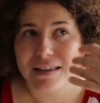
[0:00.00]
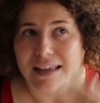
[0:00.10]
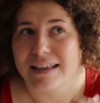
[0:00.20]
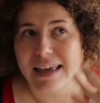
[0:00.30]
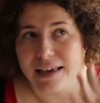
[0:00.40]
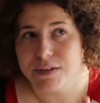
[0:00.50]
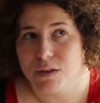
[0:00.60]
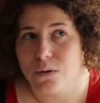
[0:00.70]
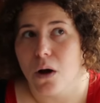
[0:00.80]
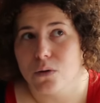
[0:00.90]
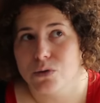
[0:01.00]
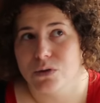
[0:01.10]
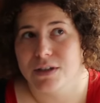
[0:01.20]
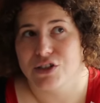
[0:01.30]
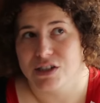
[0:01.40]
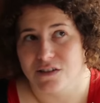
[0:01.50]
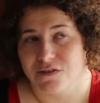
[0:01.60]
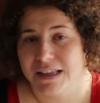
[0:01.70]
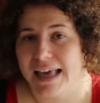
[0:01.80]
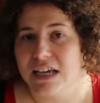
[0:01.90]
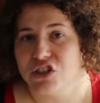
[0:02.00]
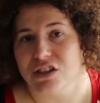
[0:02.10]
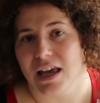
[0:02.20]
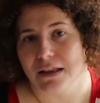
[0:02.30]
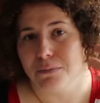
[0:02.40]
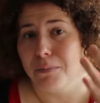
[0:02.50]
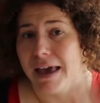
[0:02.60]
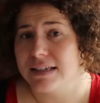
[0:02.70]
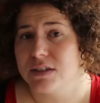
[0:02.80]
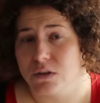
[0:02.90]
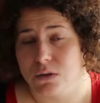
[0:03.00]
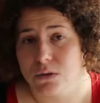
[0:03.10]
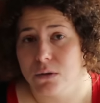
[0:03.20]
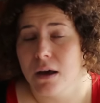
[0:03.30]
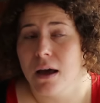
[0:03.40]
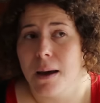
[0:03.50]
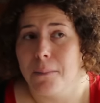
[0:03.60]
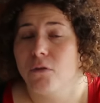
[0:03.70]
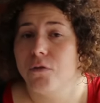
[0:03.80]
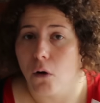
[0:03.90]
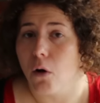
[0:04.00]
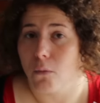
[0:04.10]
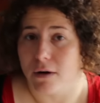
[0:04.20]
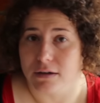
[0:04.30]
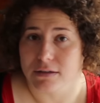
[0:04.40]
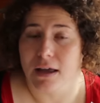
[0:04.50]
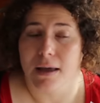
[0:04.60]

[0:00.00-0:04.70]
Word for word: that gives you also the justification and makes you move forward.